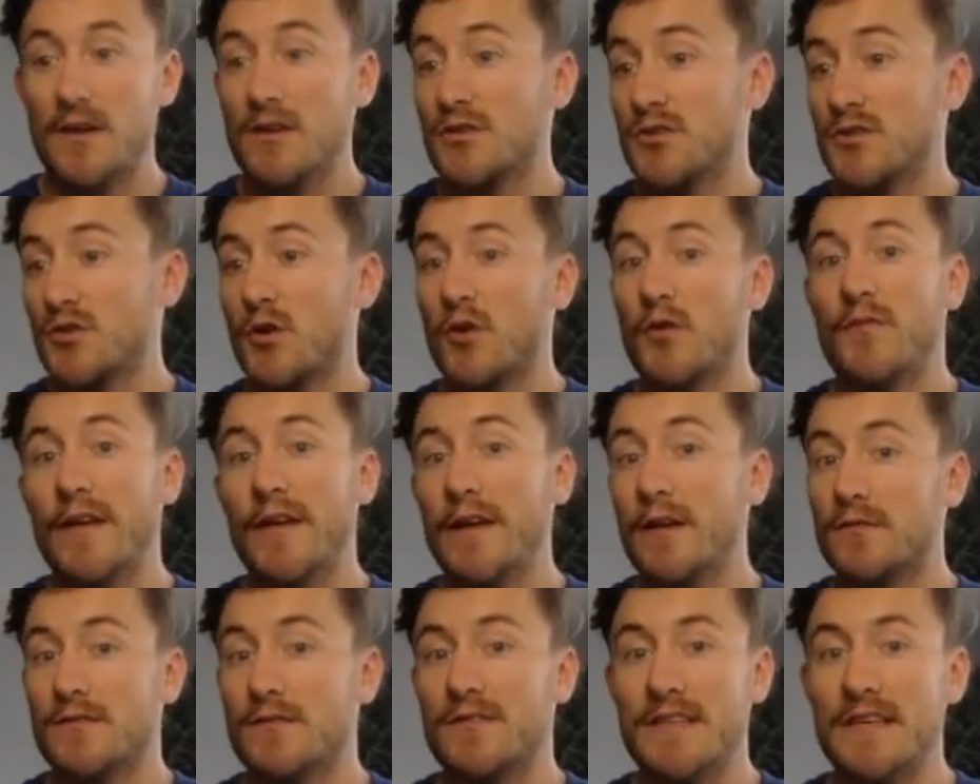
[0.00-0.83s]
So
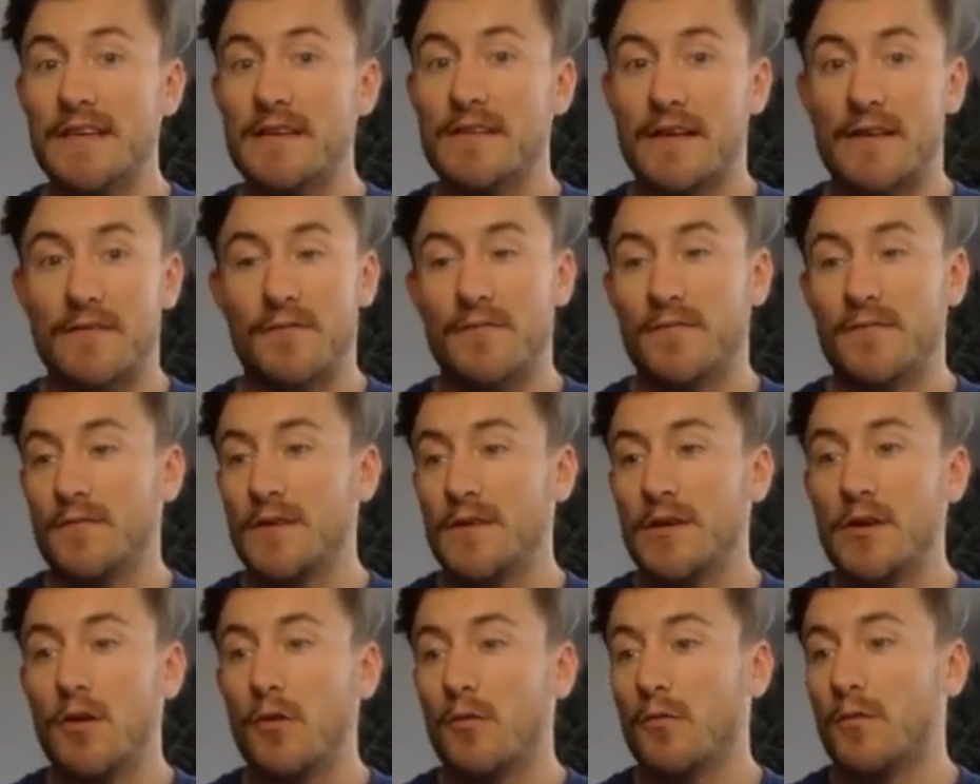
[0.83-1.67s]
if
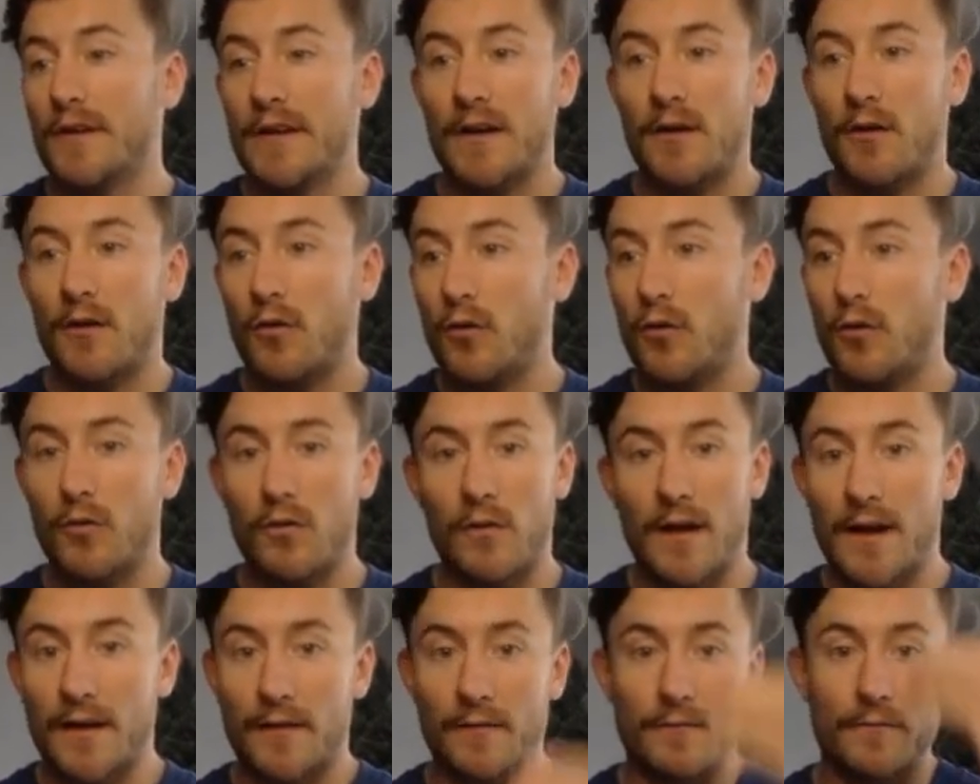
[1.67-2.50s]
you don't get a whole
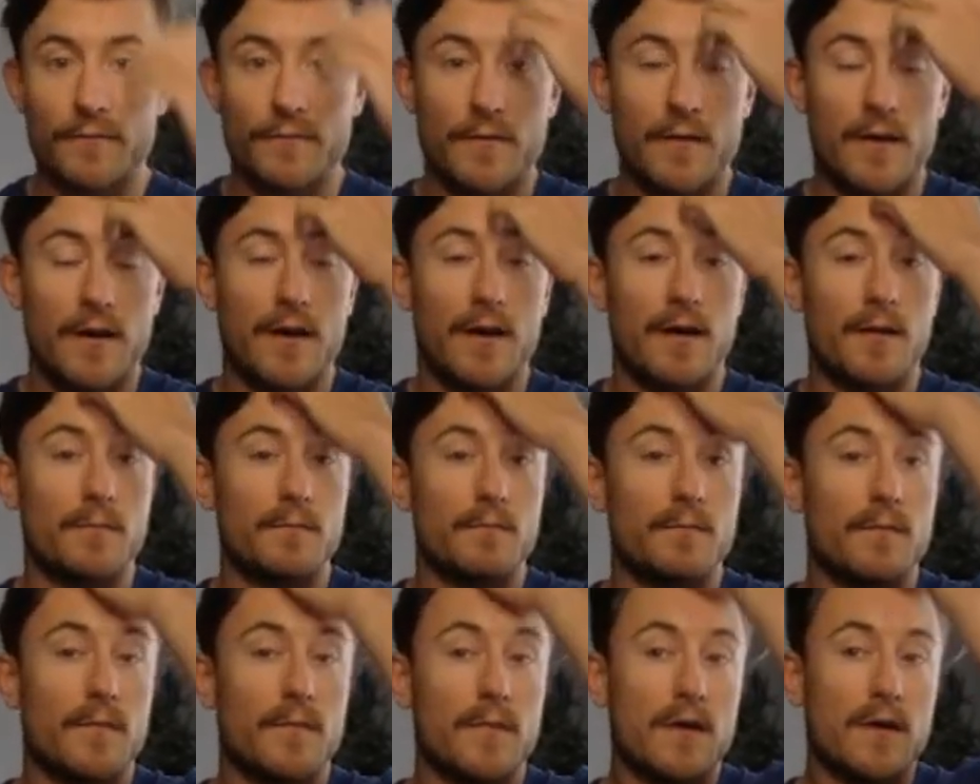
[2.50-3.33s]
lot
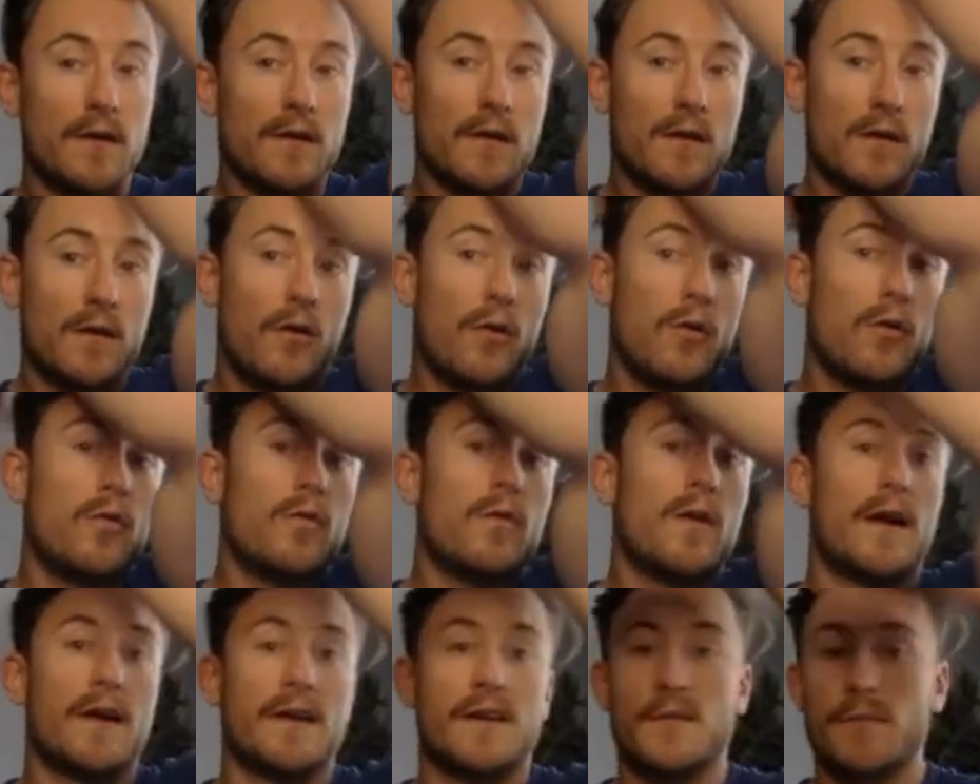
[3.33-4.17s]

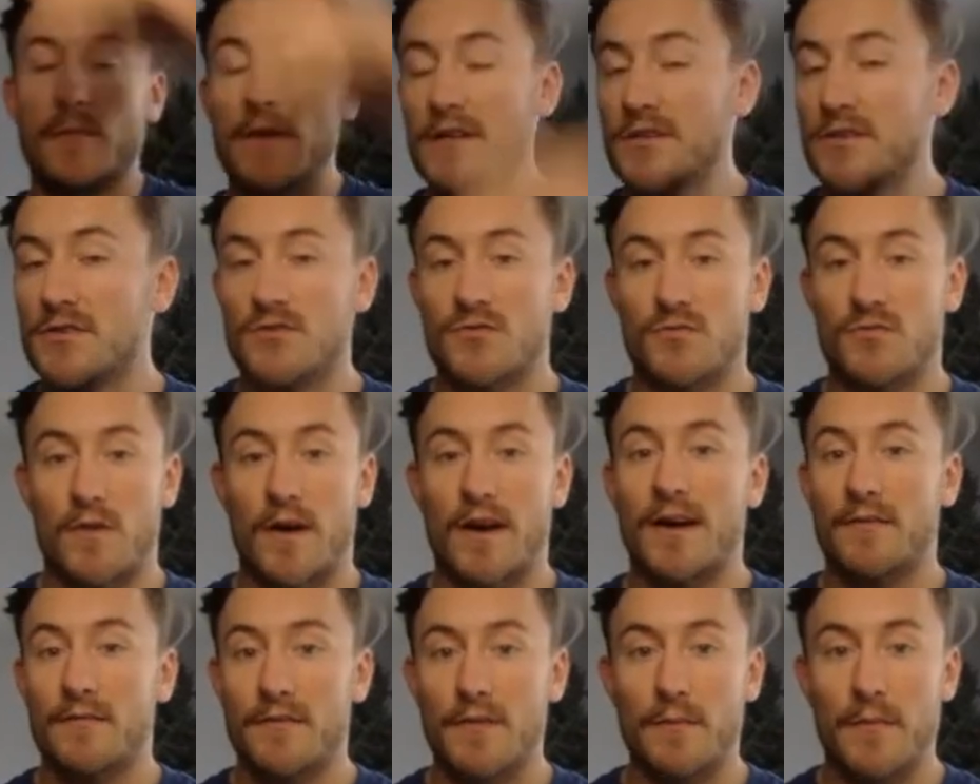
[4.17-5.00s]
of commissions
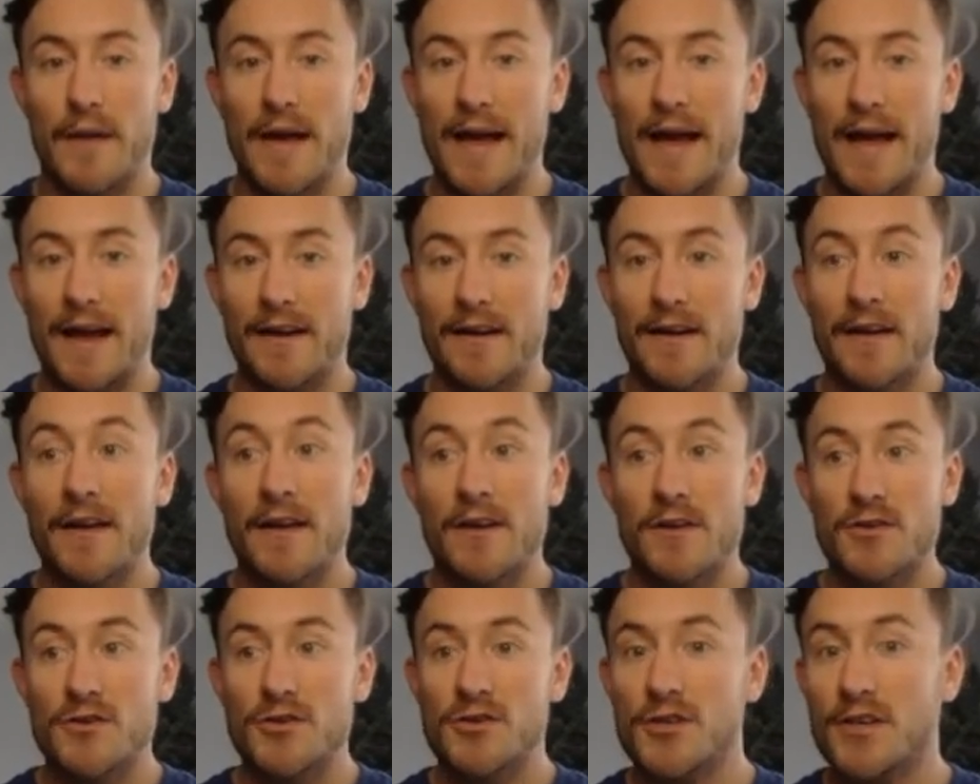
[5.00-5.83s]
right off the bat,
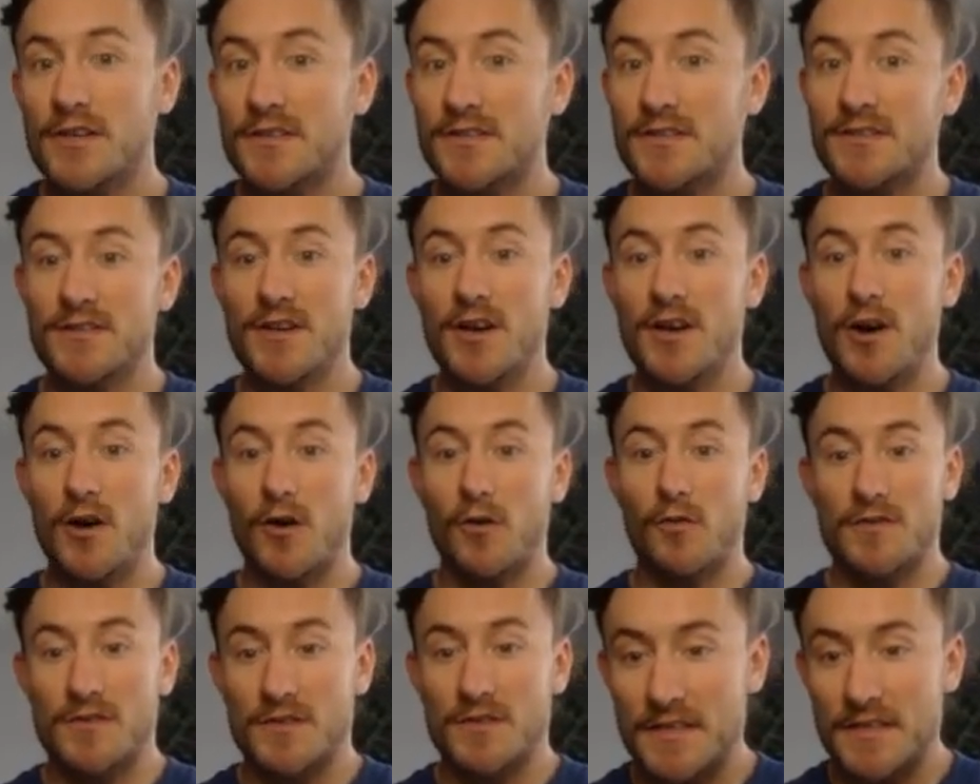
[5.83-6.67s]
just
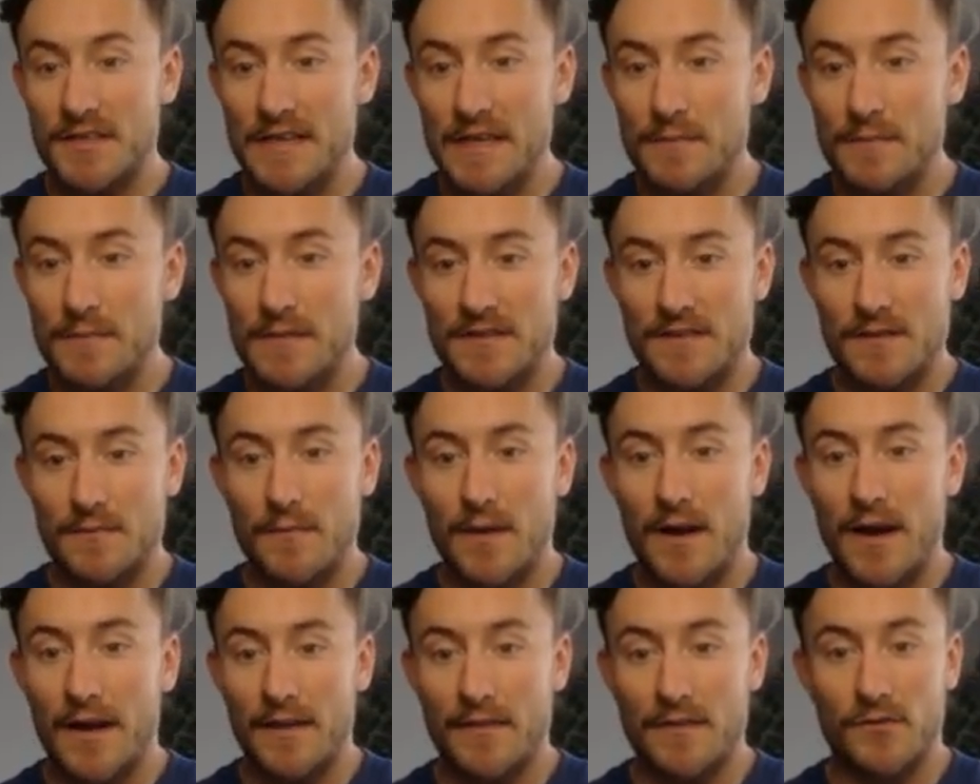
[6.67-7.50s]
keep this in
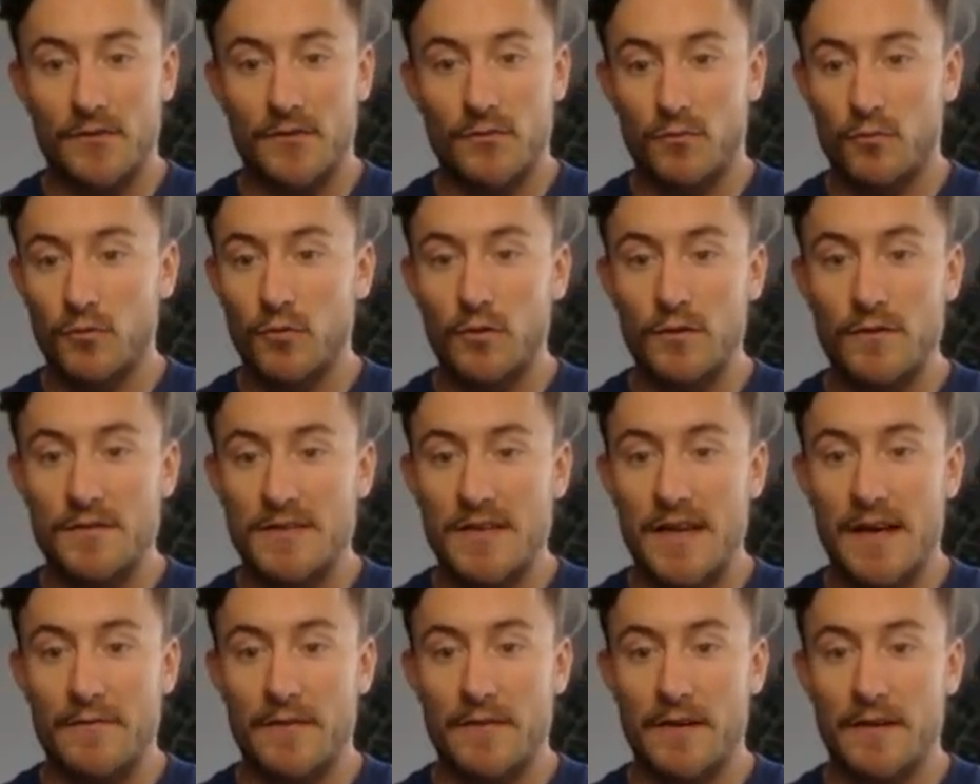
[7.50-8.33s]
mind, this rule of
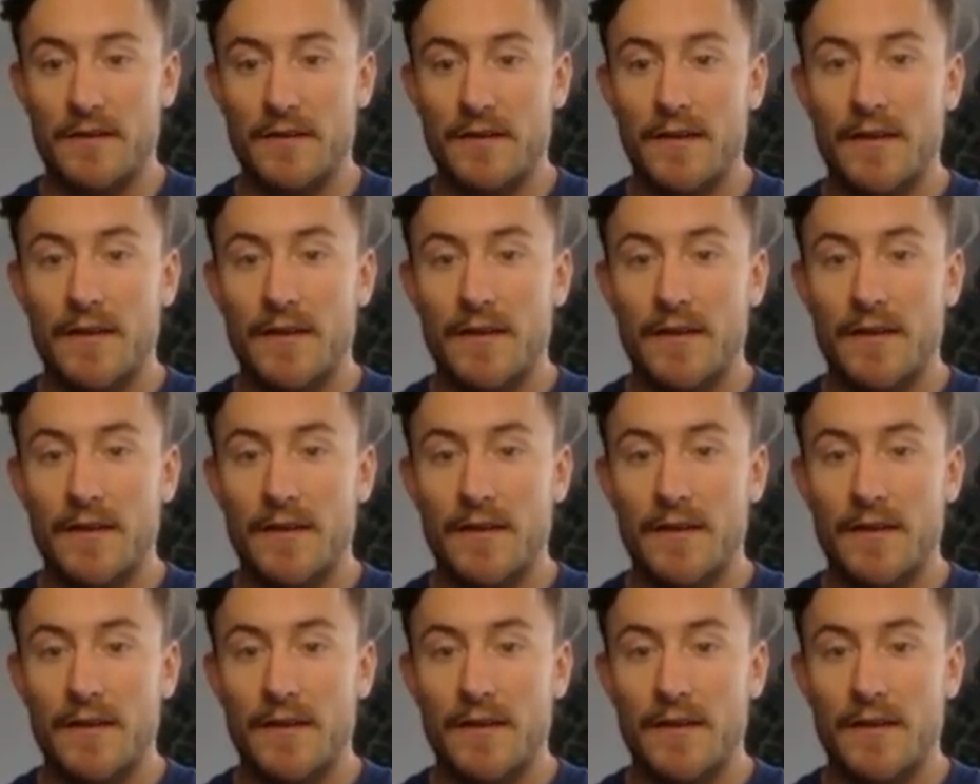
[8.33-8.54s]
7.